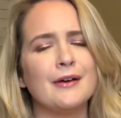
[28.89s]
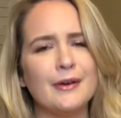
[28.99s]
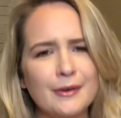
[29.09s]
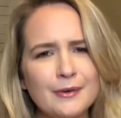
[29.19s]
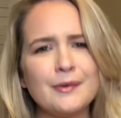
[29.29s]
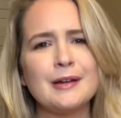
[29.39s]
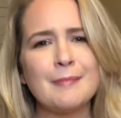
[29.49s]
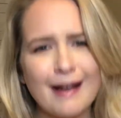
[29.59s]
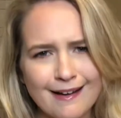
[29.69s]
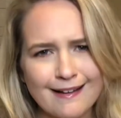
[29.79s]
Who am
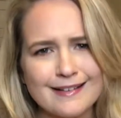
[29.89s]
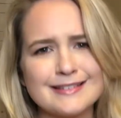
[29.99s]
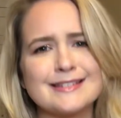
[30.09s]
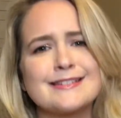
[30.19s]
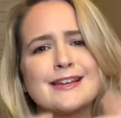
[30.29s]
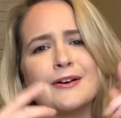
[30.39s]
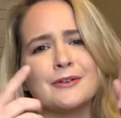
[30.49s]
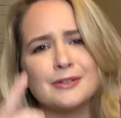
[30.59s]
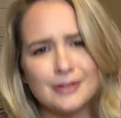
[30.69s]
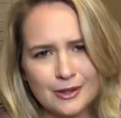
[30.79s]
I to tell
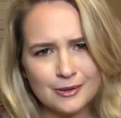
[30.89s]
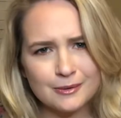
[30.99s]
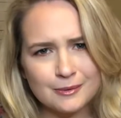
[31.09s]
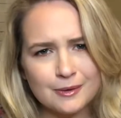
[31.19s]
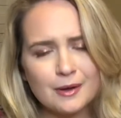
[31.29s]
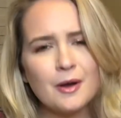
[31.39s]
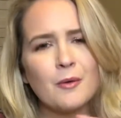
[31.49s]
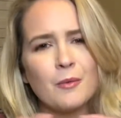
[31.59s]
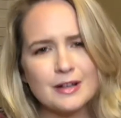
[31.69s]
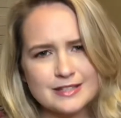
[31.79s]
you
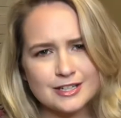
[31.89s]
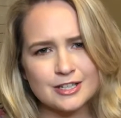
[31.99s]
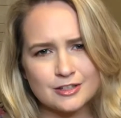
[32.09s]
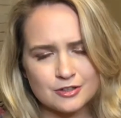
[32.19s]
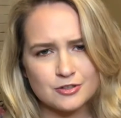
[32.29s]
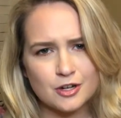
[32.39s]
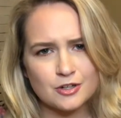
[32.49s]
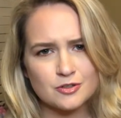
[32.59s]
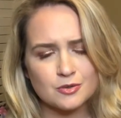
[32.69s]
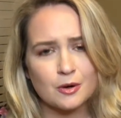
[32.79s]
what's good at the
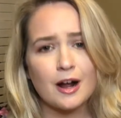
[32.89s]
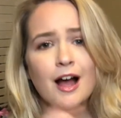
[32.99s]
drugstore?